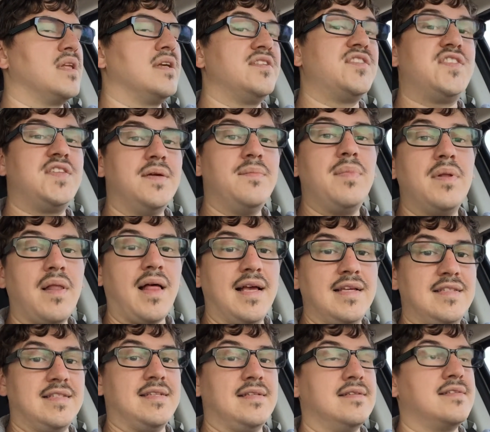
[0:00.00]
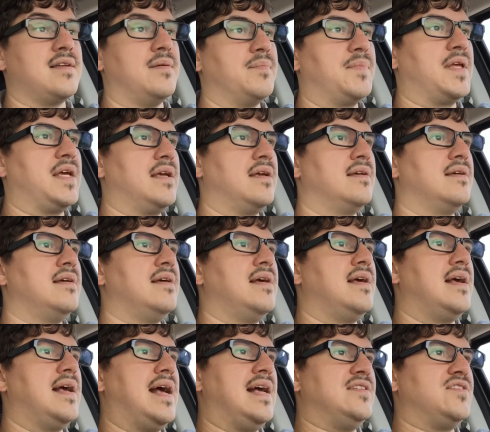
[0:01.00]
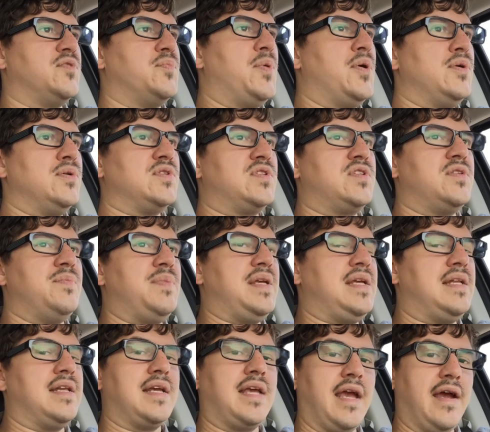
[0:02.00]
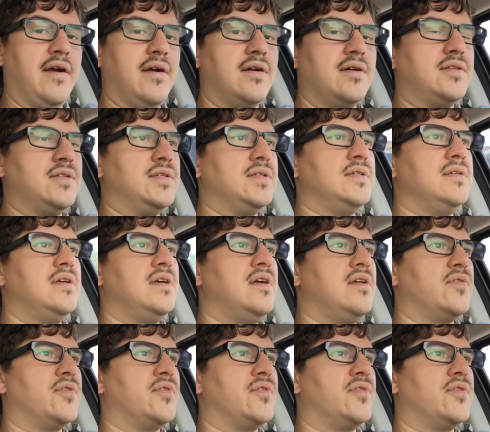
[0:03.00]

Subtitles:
symbolizing something, as opposed to being a character.